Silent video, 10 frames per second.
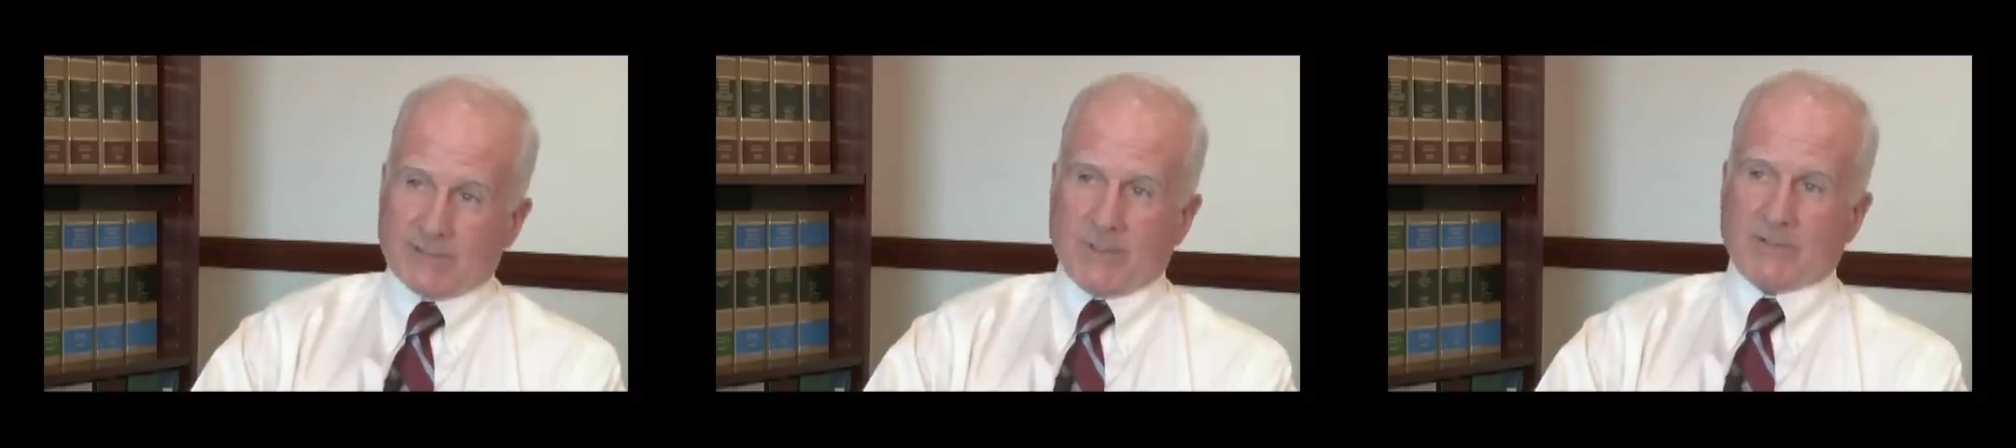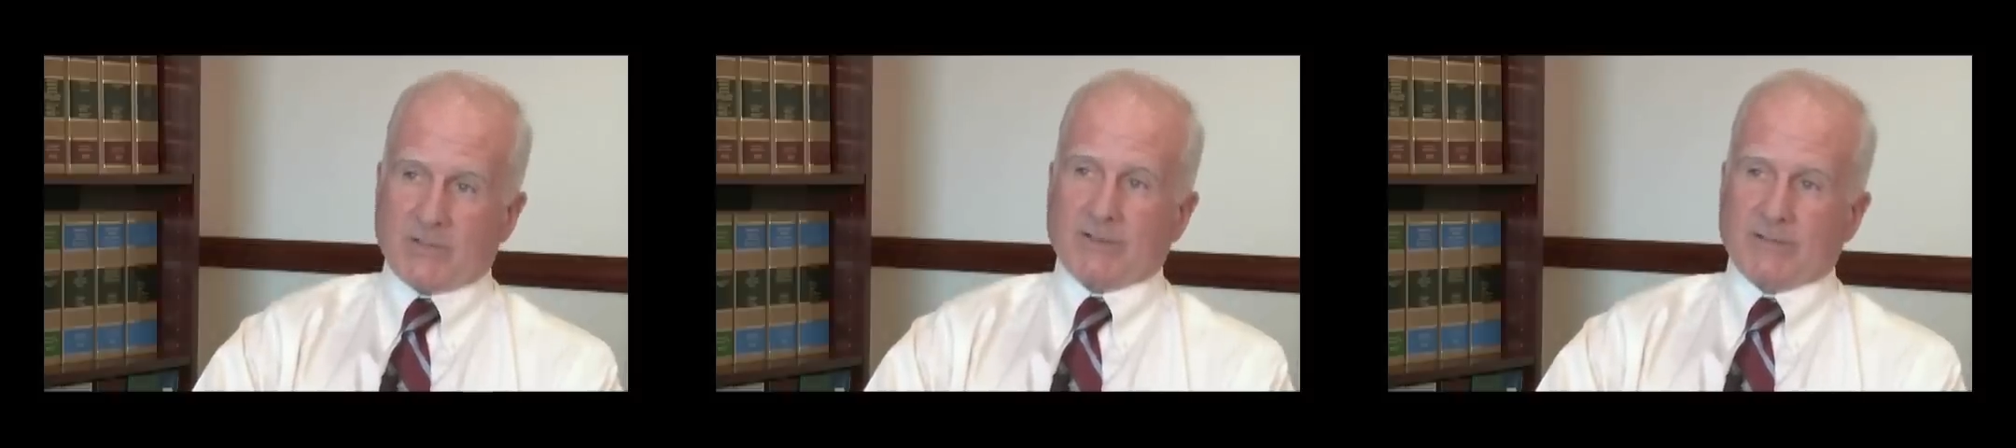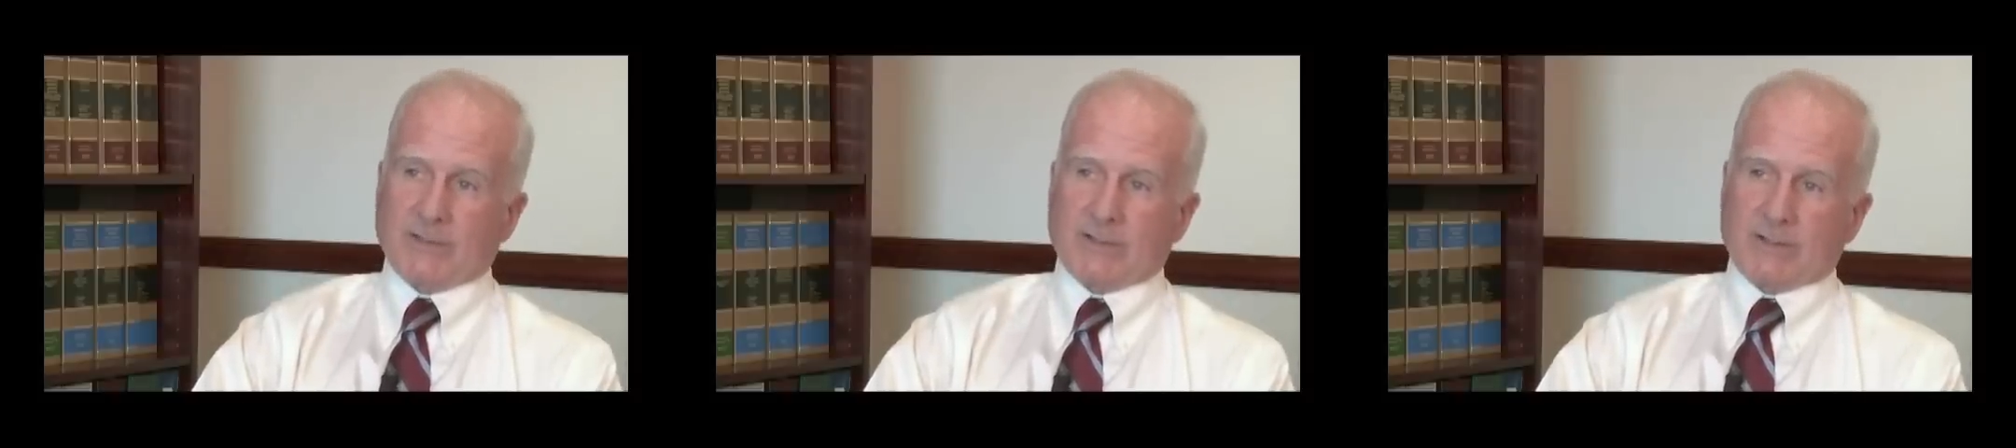in
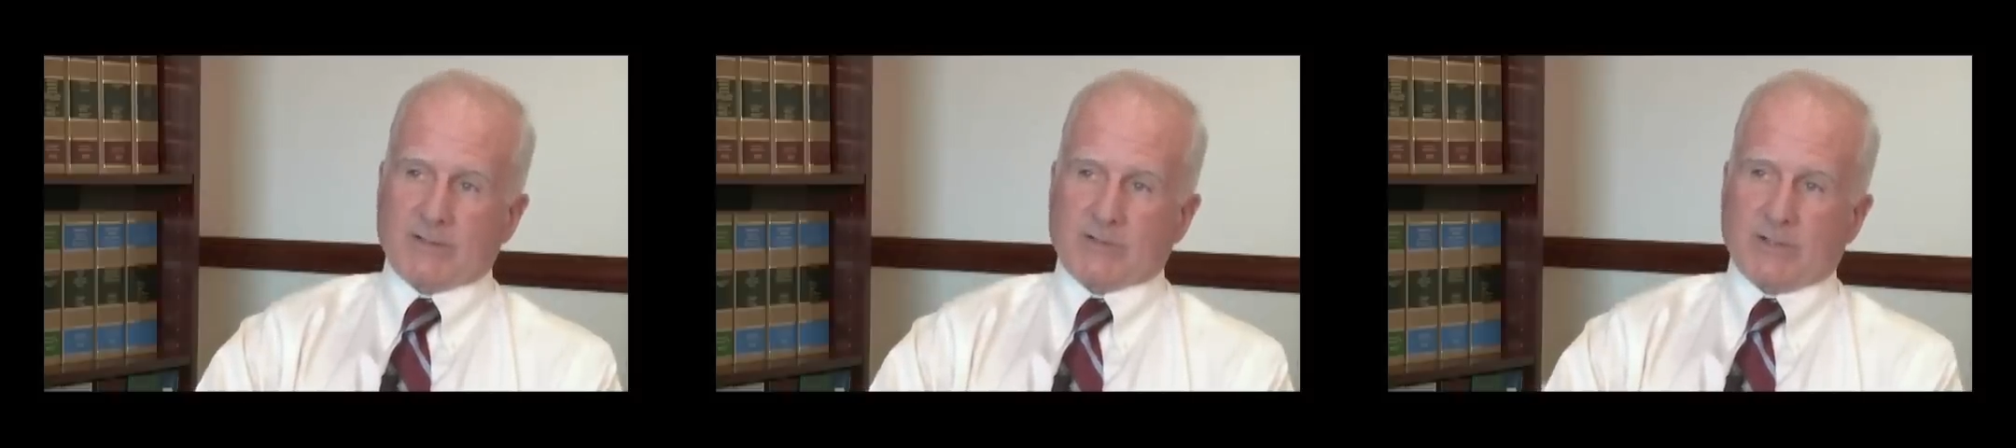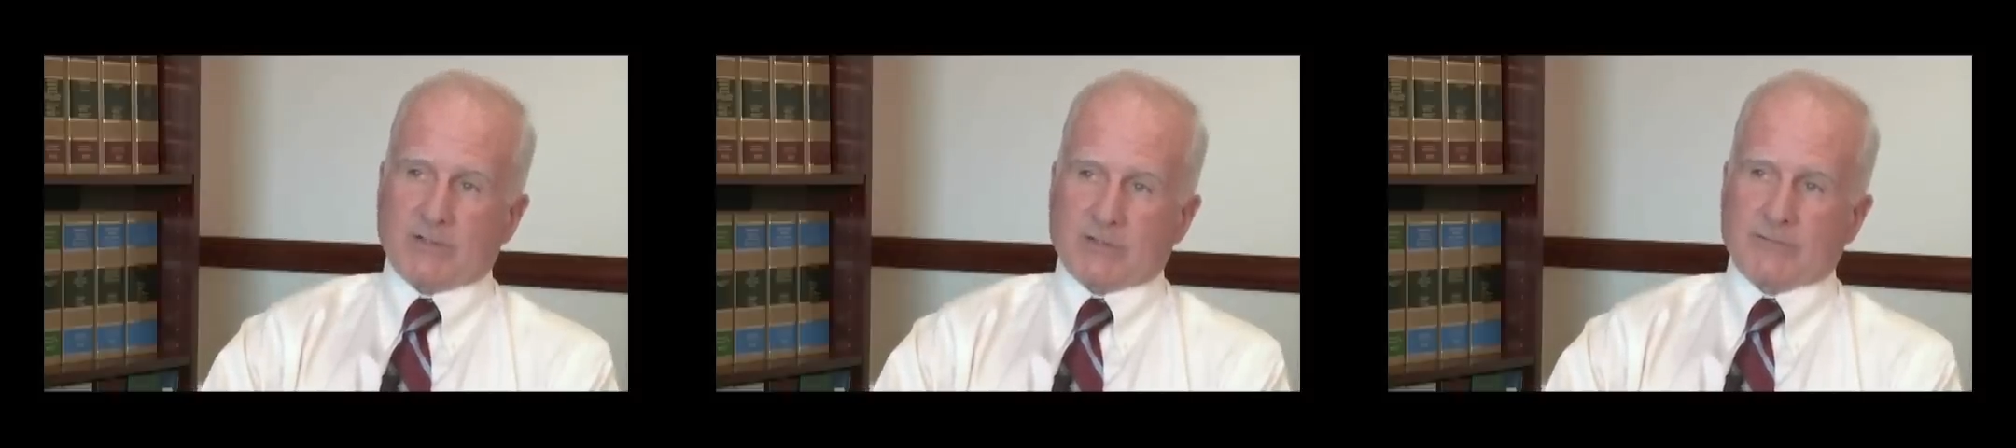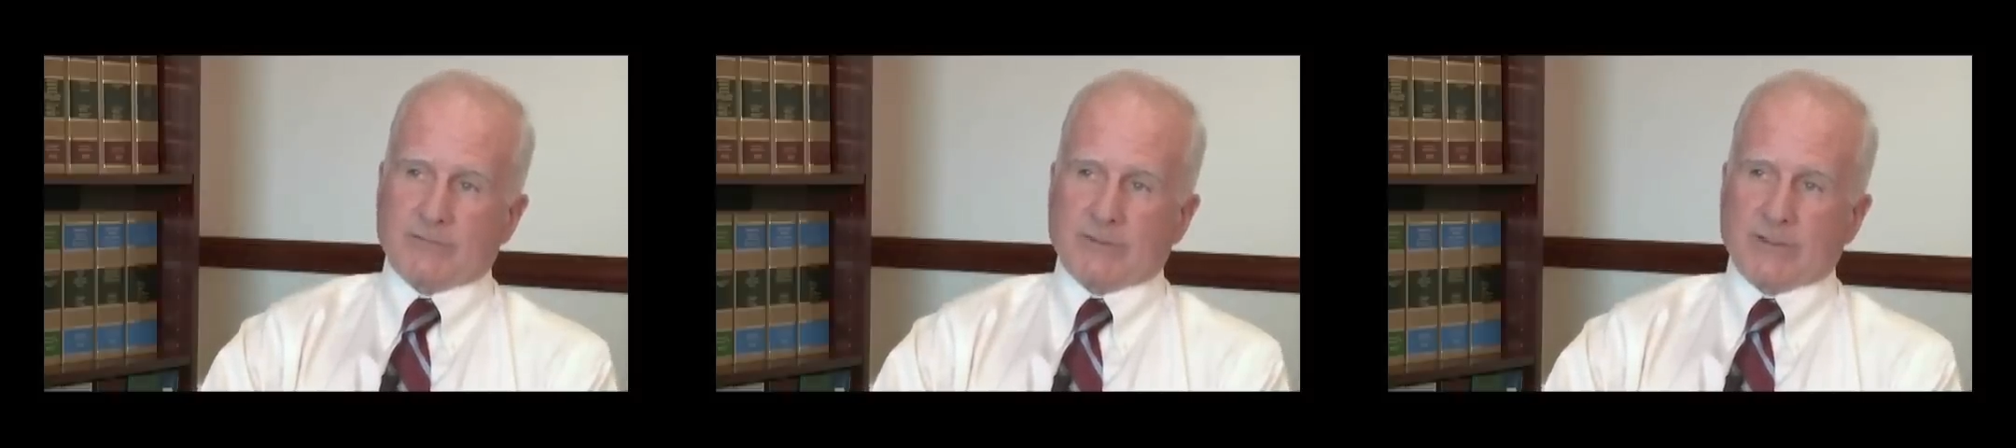myself, that sense
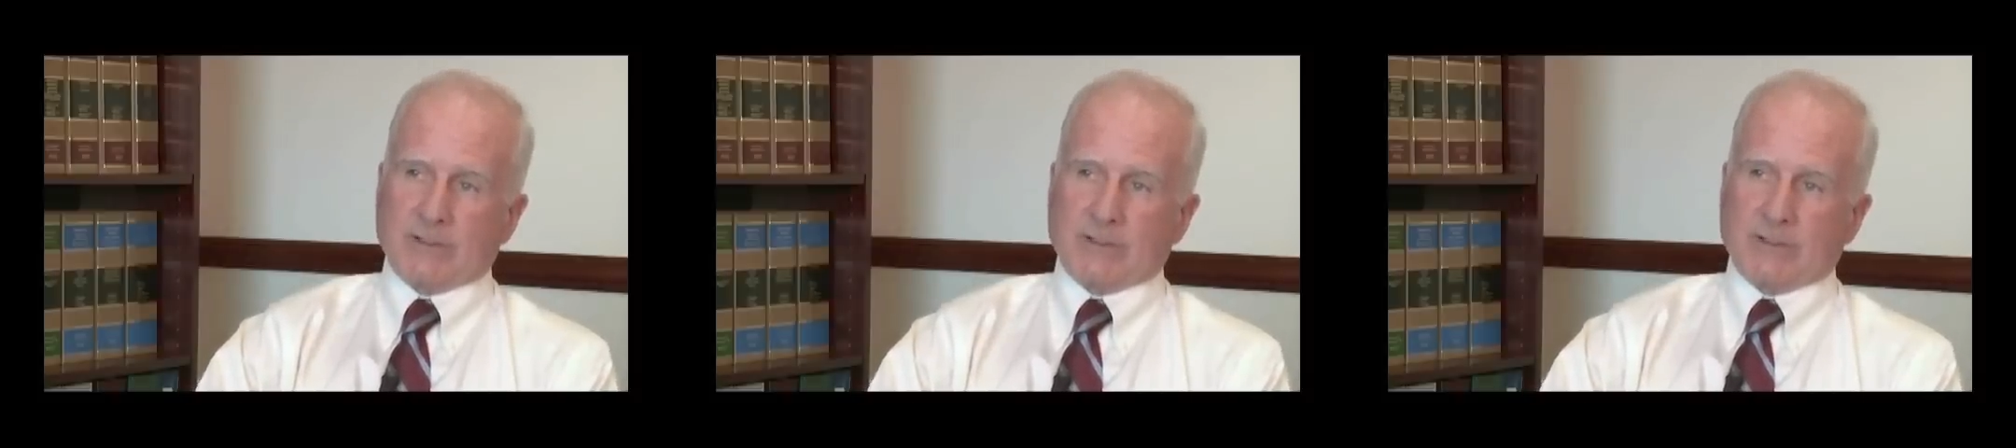of